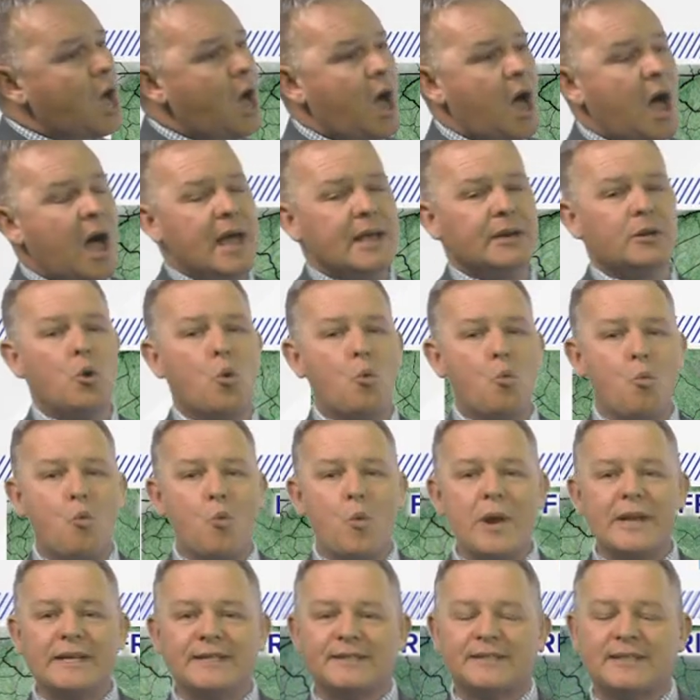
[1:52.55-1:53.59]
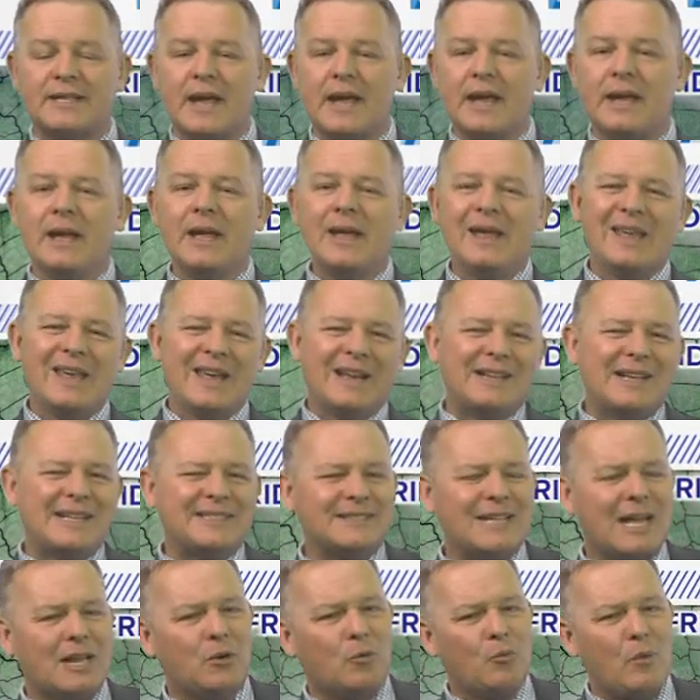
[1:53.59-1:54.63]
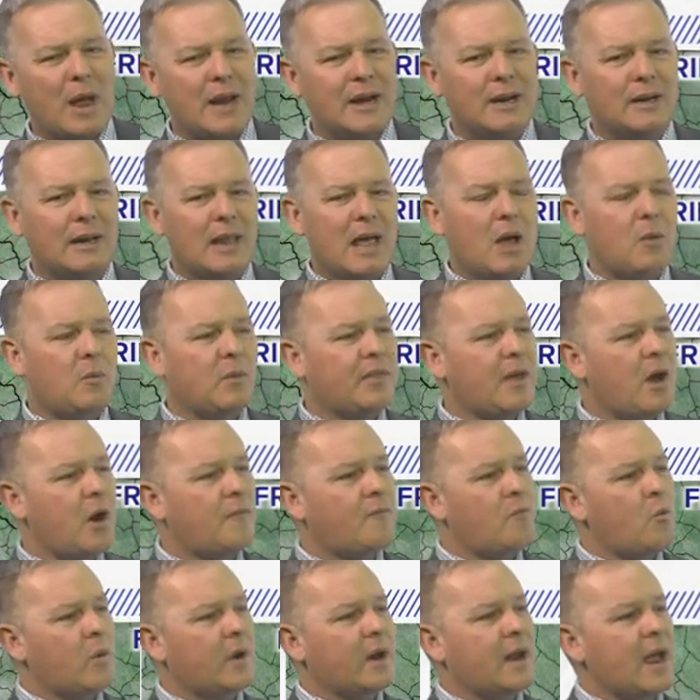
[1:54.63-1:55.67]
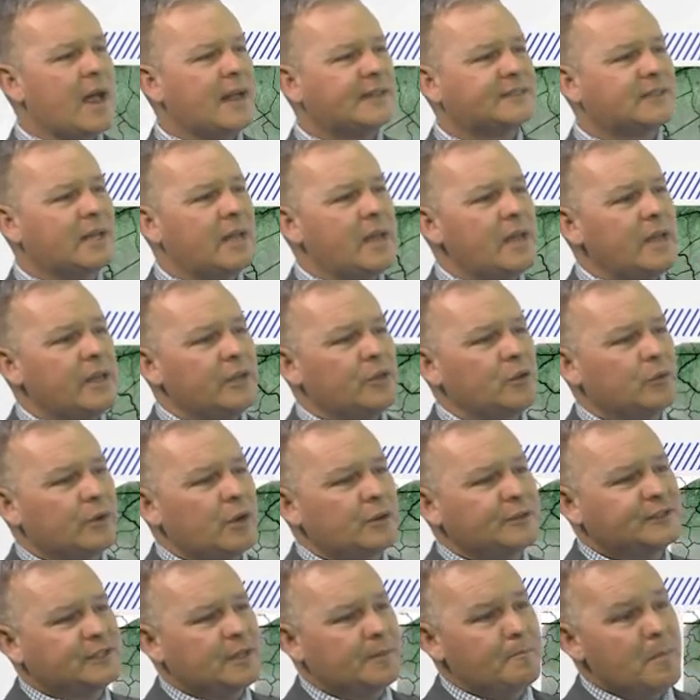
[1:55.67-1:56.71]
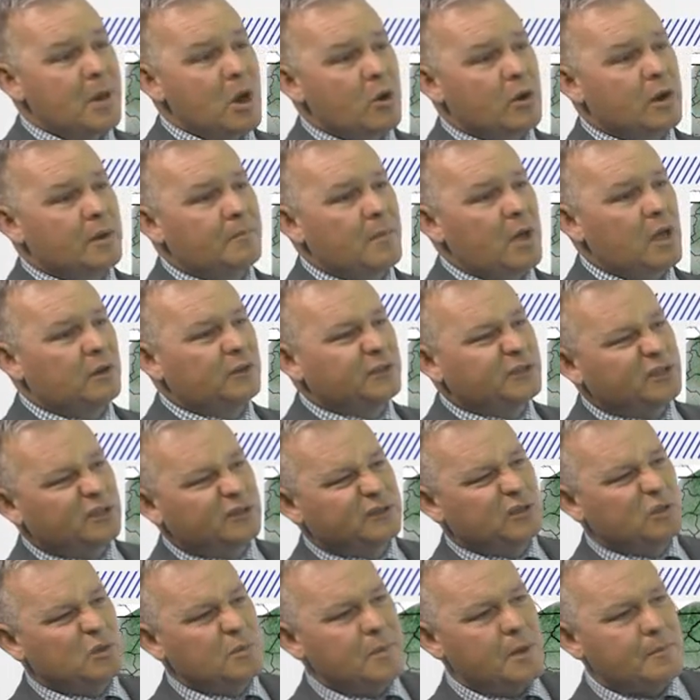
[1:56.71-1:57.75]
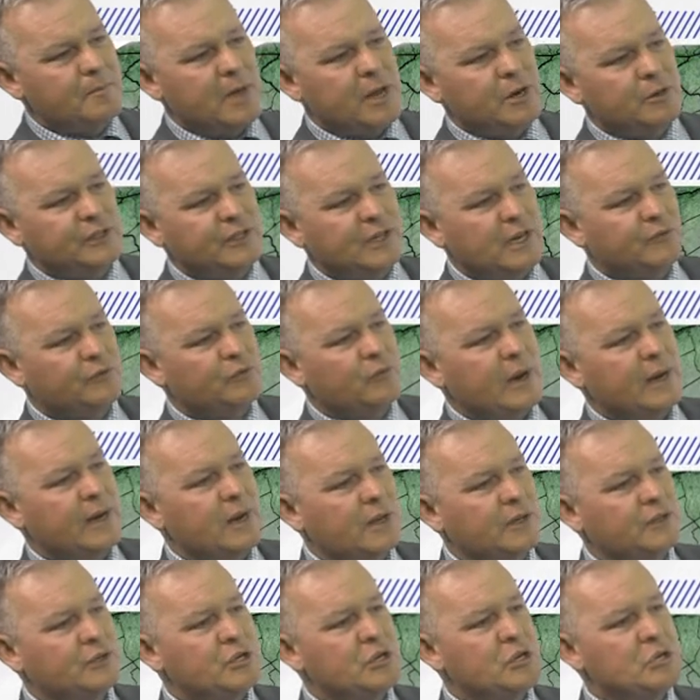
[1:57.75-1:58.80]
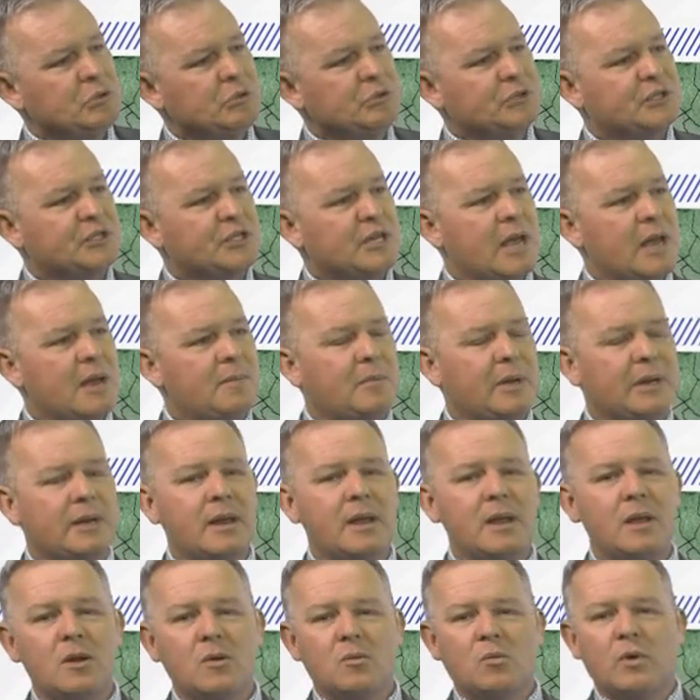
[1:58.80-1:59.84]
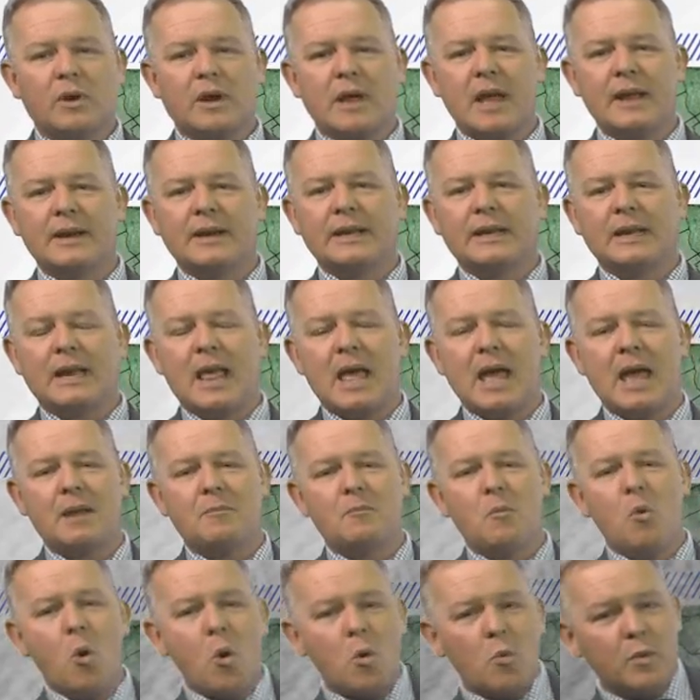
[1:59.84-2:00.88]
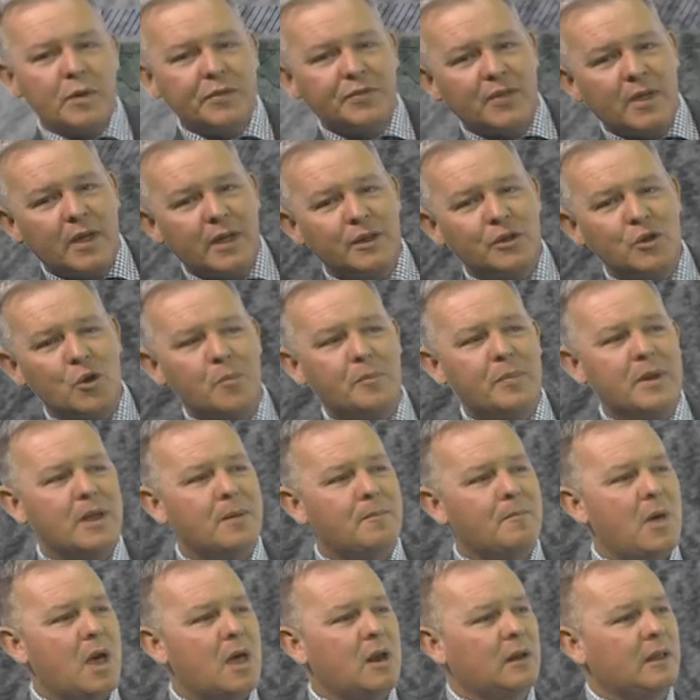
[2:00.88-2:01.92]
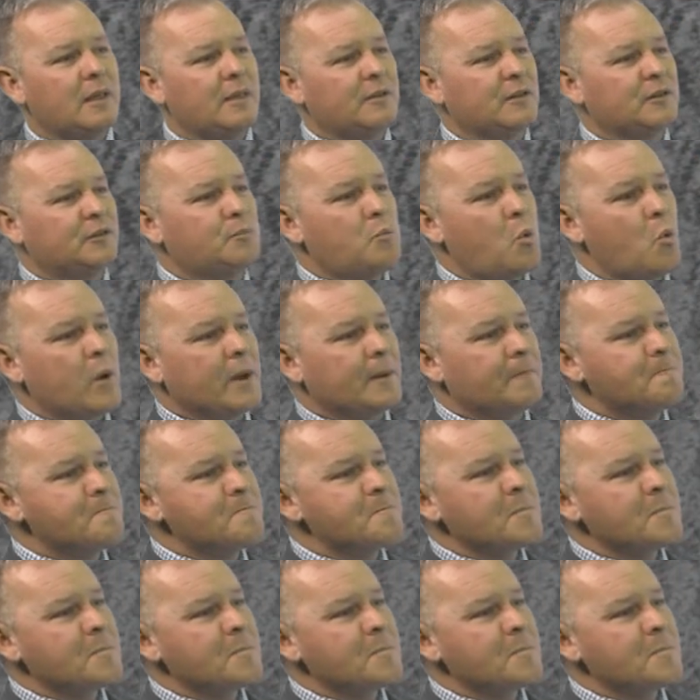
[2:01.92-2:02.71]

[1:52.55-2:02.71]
on Wednesday, and that's kind of right in line with our forecast. You'll notice the American model shows a little bit better chance rain on Tuesday, but we're kind of in line more with the European model at this point.